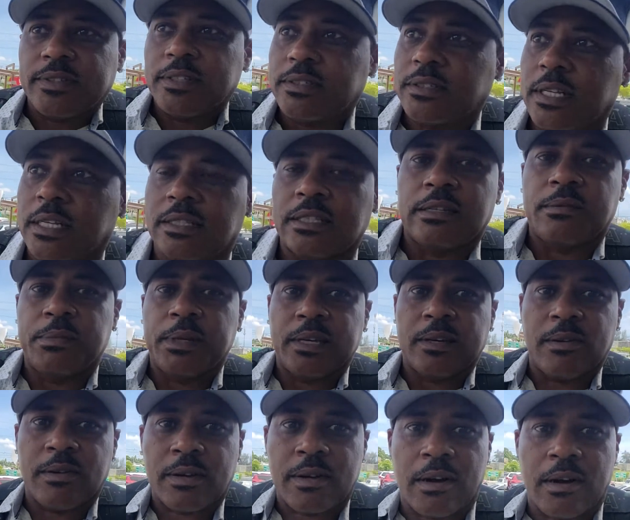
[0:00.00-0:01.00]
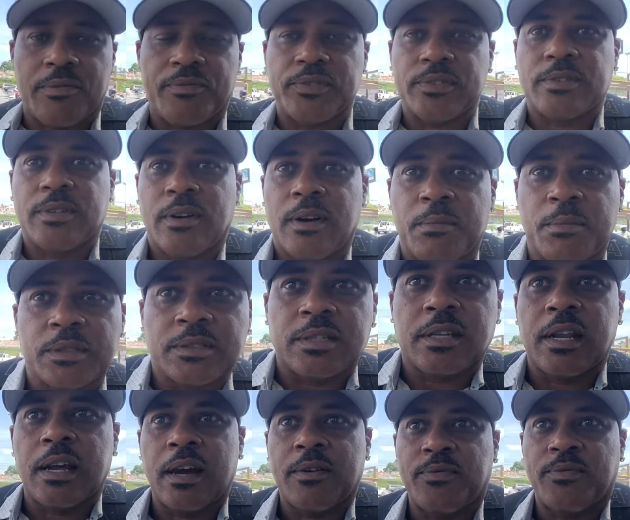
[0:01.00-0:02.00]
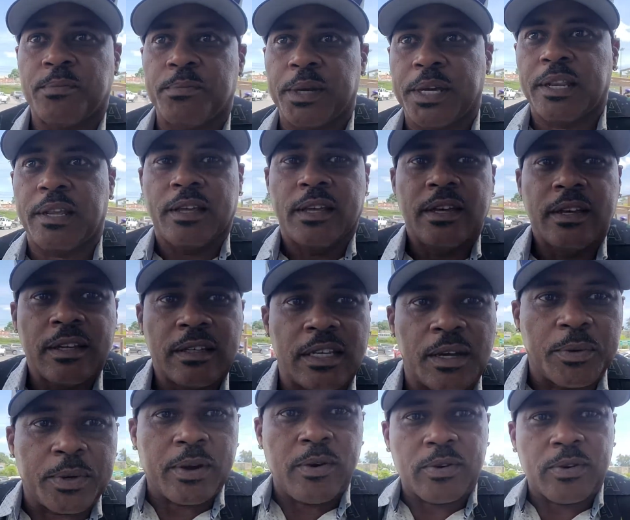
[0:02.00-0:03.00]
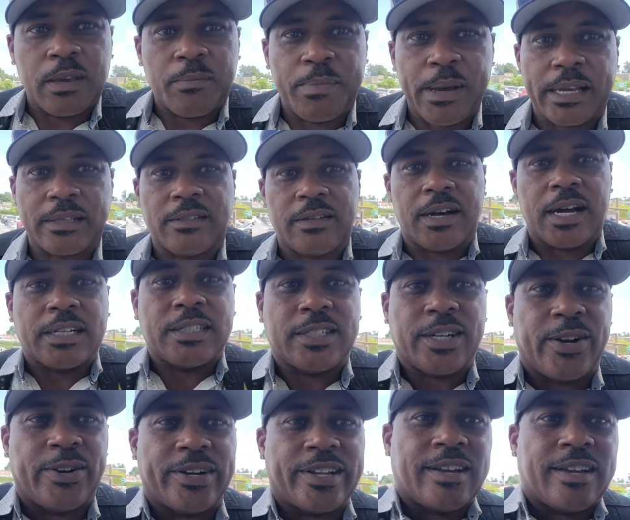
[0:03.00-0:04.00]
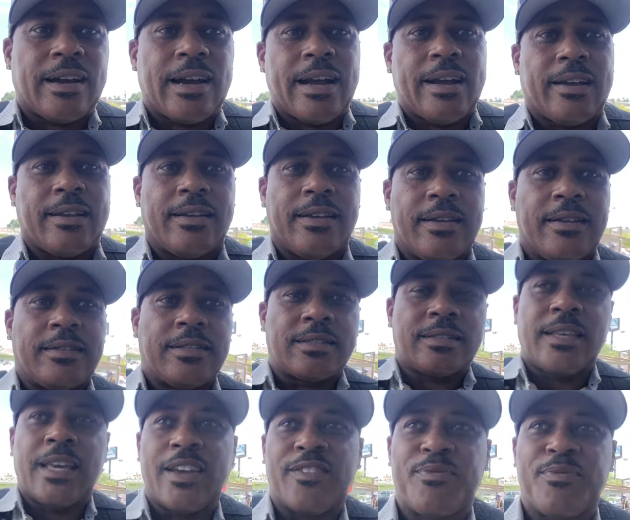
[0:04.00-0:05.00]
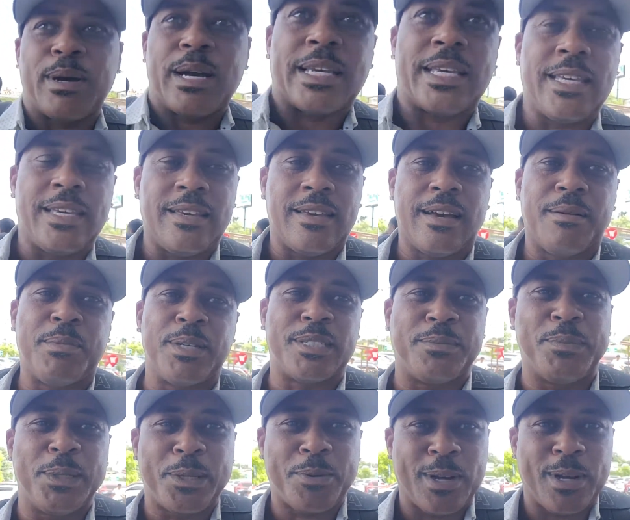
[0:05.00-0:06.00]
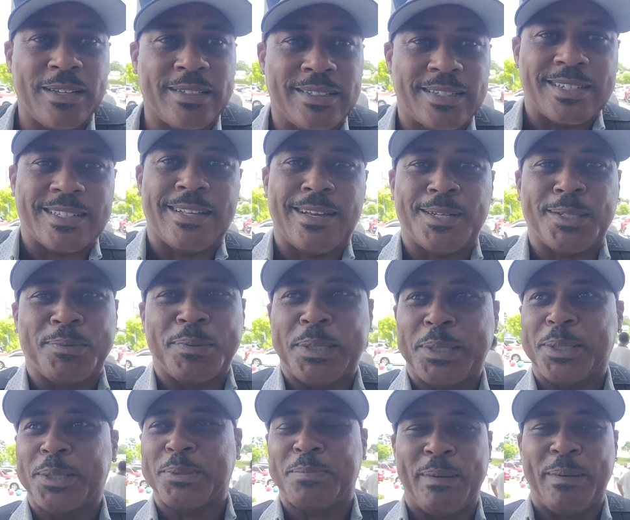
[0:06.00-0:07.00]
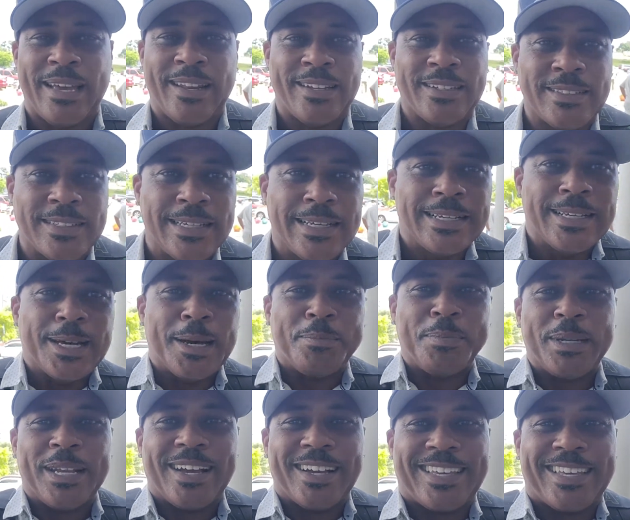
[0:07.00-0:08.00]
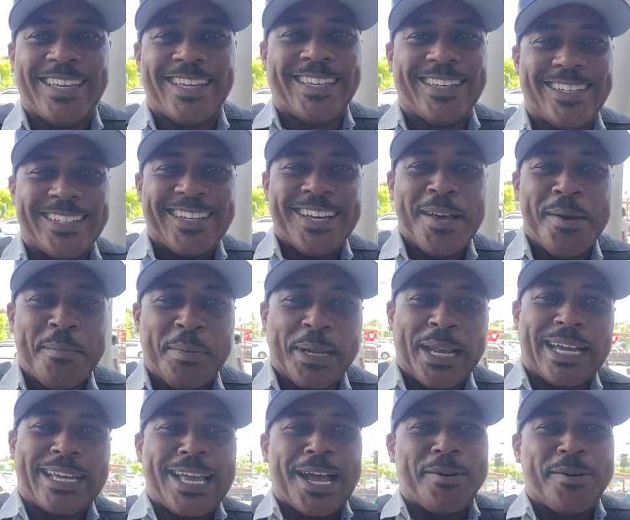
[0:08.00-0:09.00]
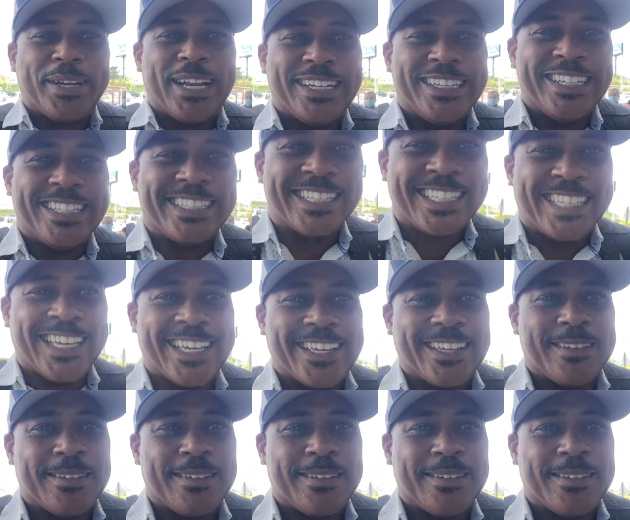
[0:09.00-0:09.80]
Santo Domingo coffee. So I'm gonna sit down for a minute, then we're gonna get back to our journey, all right? Just came from IKEA. I must be crazy because I don't speak no Spanish up in IKEA, but I got what I needed to get.